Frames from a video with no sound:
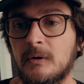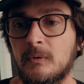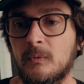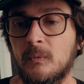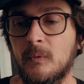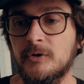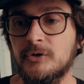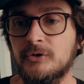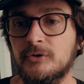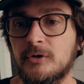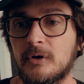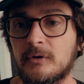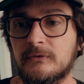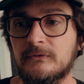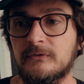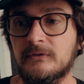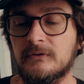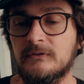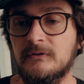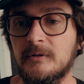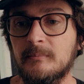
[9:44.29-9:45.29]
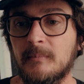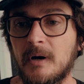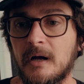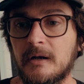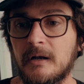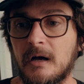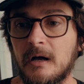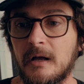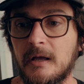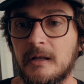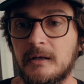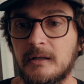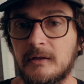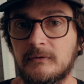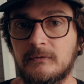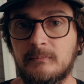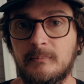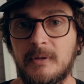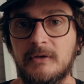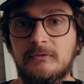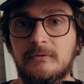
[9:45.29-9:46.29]
when you go to 16 by 9,
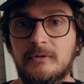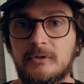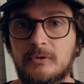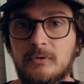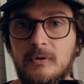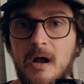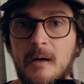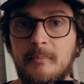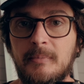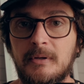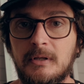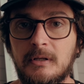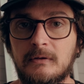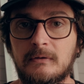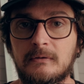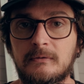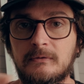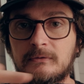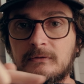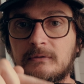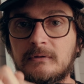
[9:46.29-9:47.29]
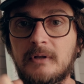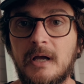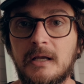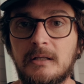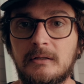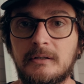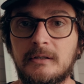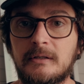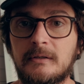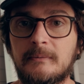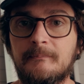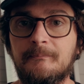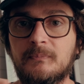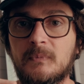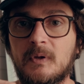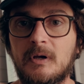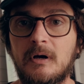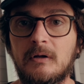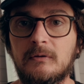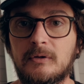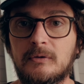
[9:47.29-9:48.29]
it's basically cropping slightly
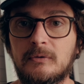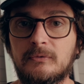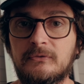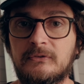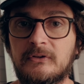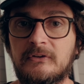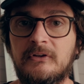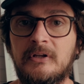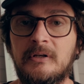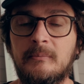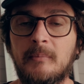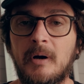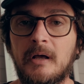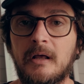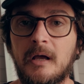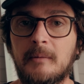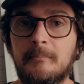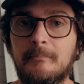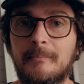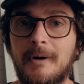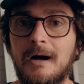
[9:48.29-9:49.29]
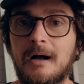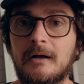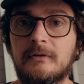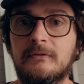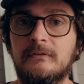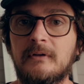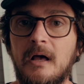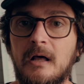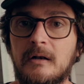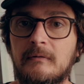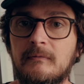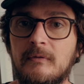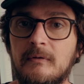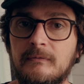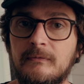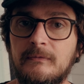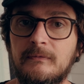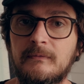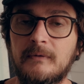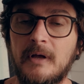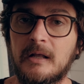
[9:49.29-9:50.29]
a little 16 by 9 box out of the
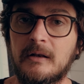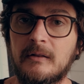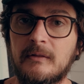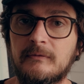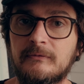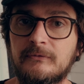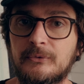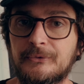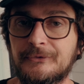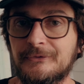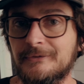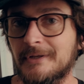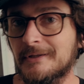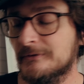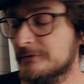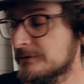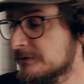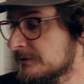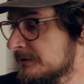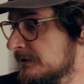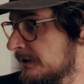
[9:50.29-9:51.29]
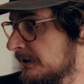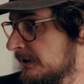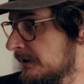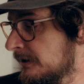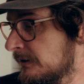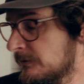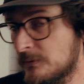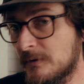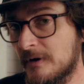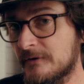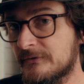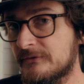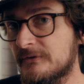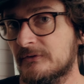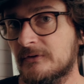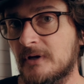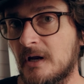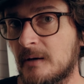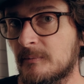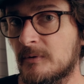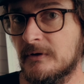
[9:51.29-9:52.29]
out of the full sensor, whereas this
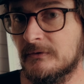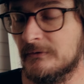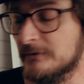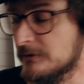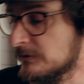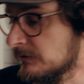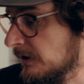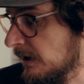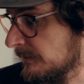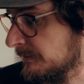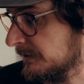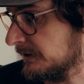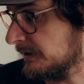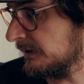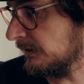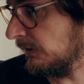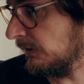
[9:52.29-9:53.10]
camera doesn't crop it at